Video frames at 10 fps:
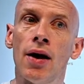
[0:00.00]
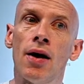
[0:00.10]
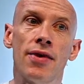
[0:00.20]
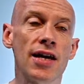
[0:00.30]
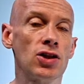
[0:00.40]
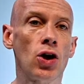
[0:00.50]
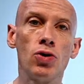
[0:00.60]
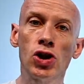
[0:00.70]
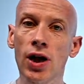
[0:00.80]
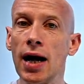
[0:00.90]
There's no
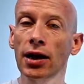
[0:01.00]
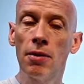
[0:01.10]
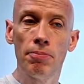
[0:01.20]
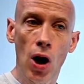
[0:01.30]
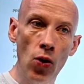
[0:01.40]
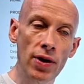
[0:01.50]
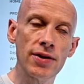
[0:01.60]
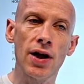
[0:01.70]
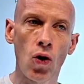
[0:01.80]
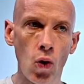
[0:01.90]
shared components.
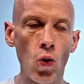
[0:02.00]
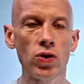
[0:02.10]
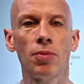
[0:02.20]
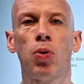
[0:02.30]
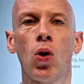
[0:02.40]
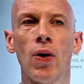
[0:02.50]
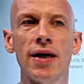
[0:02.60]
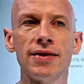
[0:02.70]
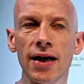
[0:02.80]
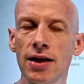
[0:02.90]
It all
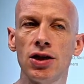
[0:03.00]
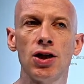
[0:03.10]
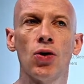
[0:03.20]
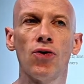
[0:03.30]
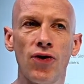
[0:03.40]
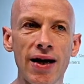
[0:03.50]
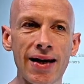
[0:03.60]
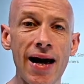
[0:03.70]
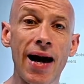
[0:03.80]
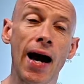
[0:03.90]
deploys into your
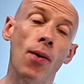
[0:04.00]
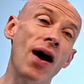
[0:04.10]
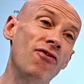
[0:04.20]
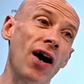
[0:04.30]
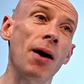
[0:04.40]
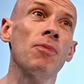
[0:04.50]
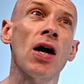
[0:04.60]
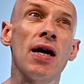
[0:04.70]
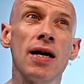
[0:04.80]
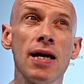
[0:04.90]
VNet. However,
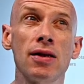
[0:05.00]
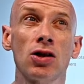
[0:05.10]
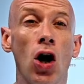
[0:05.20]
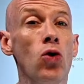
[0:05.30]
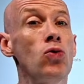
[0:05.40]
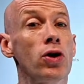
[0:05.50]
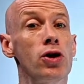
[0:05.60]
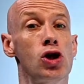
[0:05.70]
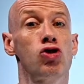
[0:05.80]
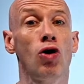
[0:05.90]
its own
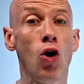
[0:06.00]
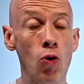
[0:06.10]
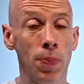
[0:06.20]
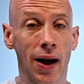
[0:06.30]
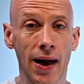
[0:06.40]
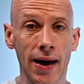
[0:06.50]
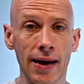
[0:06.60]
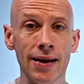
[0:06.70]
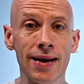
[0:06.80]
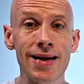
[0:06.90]
control
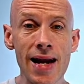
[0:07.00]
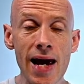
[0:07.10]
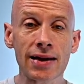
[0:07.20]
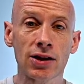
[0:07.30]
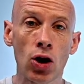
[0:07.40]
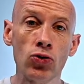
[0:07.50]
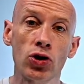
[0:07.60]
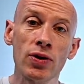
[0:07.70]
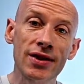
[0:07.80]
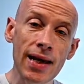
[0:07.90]
plane NICs go to
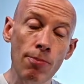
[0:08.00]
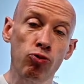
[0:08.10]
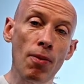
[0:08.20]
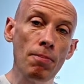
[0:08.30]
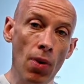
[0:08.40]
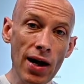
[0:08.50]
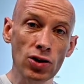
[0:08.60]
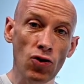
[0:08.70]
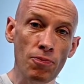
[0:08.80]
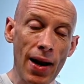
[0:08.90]
a separate
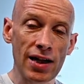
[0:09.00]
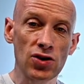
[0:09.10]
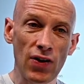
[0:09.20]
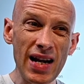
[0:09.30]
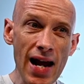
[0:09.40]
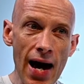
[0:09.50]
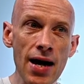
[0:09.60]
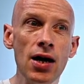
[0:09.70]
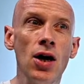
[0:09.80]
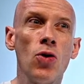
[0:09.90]
Microsoft managed VNet,
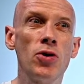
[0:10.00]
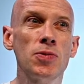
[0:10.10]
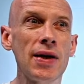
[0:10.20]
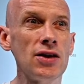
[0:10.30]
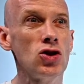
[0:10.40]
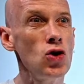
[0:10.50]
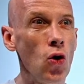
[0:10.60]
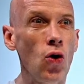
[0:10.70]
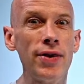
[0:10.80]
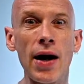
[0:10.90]
which means
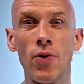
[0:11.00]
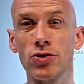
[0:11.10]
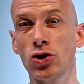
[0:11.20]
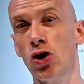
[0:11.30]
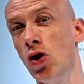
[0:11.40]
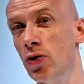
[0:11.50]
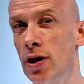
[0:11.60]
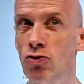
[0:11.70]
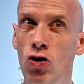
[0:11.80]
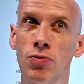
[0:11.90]
your network security
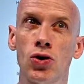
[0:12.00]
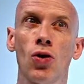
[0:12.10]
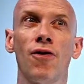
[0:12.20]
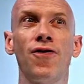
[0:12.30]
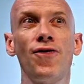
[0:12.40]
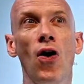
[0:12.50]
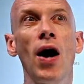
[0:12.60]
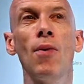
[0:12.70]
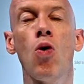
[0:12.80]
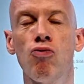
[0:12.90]
groups, your
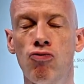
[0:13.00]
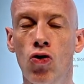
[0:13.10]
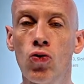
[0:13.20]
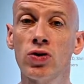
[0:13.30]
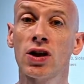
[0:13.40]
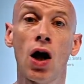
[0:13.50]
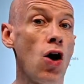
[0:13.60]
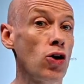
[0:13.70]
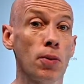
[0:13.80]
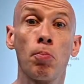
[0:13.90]
firewall rules
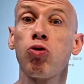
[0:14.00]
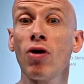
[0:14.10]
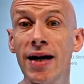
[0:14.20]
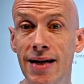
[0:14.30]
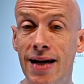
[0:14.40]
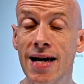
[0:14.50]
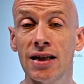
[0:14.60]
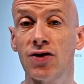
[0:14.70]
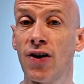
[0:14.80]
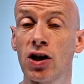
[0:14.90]
can't break
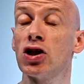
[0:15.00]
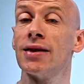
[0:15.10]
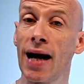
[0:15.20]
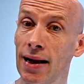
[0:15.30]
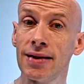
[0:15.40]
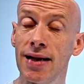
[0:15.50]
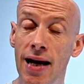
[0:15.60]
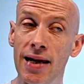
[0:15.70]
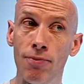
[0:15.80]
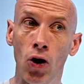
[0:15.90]
its functionality
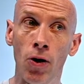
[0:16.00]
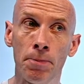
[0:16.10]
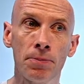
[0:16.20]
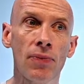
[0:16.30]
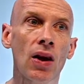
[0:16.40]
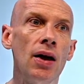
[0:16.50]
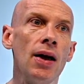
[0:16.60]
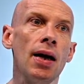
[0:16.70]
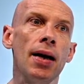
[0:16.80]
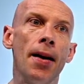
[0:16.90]
anymore.
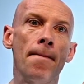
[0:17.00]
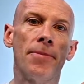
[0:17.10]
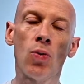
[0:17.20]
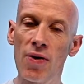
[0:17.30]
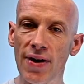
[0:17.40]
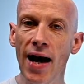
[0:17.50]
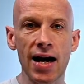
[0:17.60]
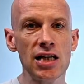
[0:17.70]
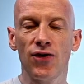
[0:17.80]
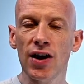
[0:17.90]
But with that
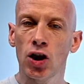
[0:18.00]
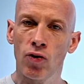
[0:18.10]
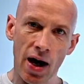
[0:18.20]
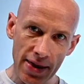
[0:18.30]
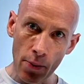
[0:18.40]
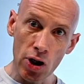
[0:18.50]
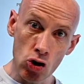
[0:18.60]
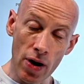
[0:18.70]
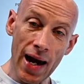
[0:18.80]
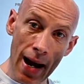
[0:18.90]
ASE v3, I then would
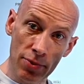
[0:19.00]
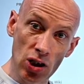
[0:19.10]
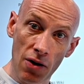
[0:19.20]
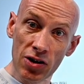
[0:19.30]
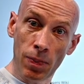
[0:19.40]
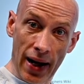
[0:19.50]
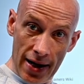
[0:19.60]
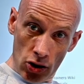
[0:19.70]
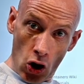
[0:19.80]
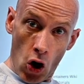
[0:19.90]
create app service
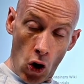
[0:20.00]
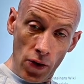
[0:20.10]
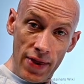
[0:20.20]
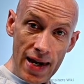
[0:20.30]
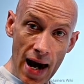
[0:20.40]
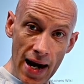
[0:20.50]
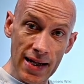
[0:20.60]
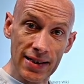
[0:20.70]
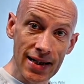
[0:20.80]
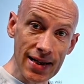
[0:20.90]
plans on the
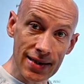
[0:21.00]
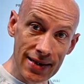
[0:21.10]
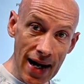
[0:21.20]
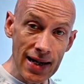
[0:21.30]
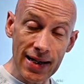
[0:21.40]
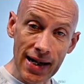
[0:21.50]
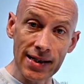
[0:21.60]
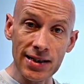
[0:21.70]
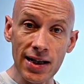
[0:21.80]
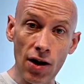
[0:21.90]
ASE and its
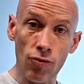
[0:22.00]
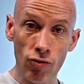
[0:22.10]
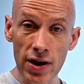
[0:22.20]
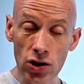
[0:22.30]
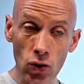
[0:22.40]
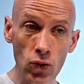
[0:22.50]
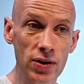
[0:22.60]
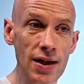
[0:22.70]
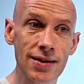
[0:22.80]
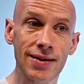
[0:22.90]
dedicated set of
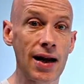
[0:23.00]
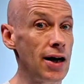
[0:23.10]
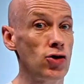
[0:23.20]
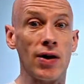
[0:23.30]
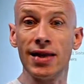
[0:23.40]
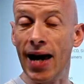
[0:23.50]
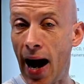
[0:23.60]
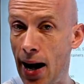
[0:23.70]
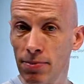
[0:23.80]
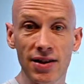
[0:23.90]
resources. Then I create the
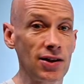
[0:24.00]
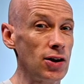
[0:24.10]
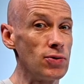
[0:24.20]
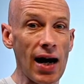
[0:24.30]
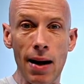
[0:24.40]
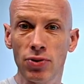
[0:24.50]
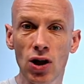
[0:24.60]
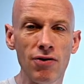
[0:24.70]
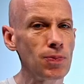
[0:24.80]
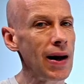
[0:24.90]
apps inside those app
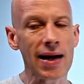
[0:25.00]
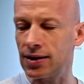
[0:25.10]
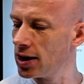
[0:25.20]
service plans